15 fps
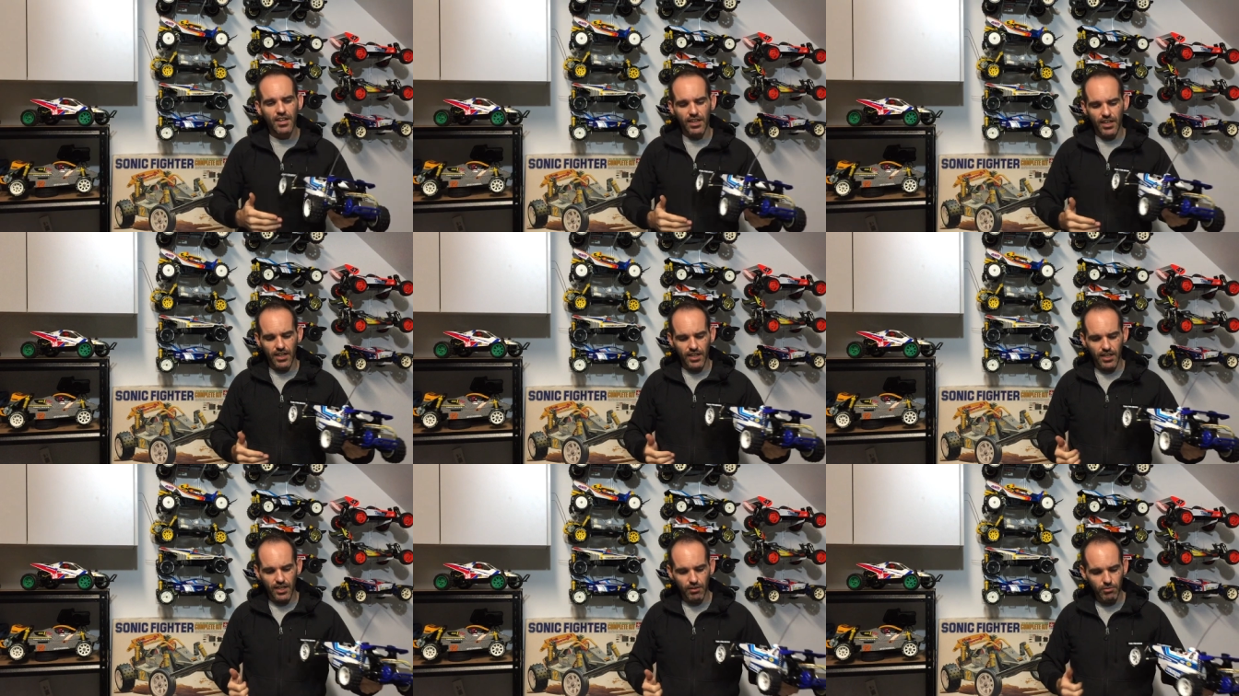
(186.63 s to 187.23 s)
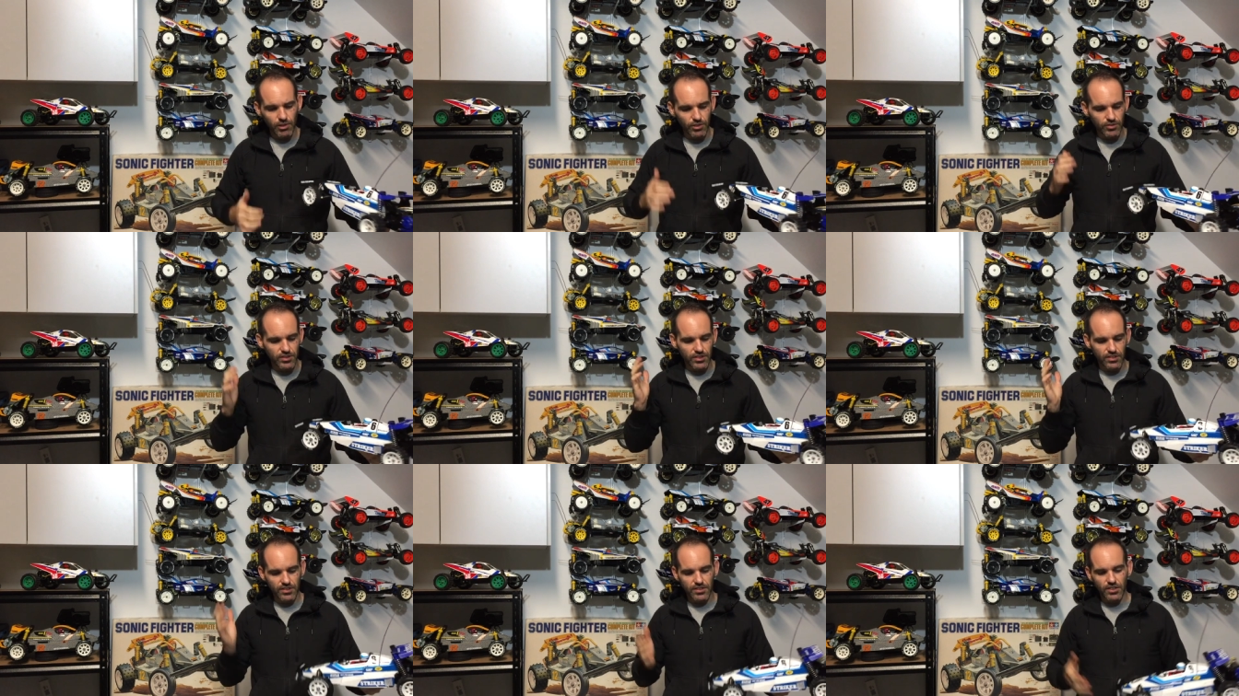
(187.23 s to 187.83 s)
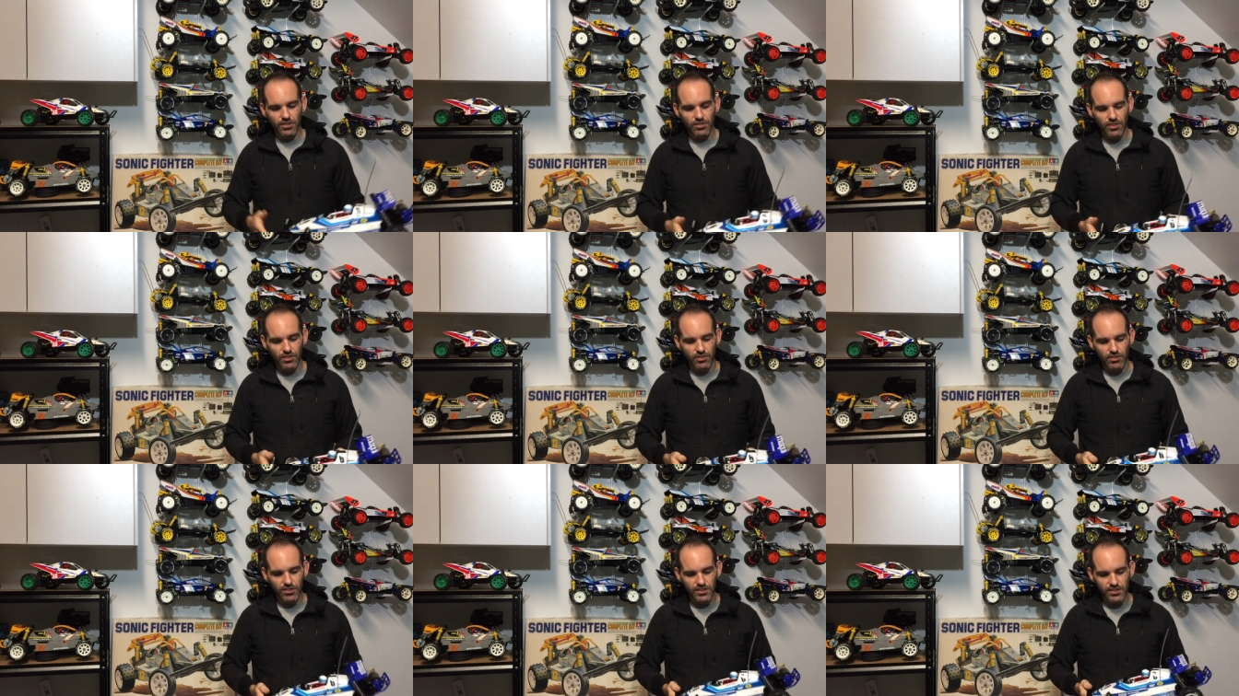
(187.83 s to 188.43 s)
and what else can I tell you
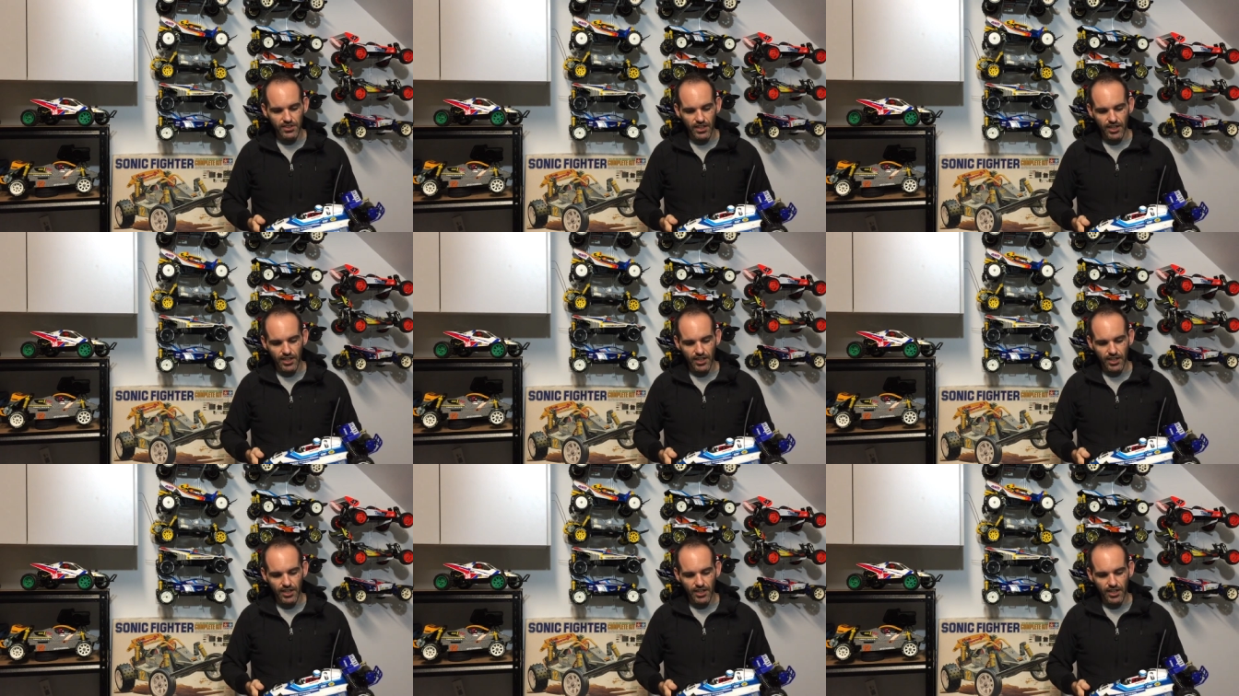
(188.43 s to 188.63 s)
guys?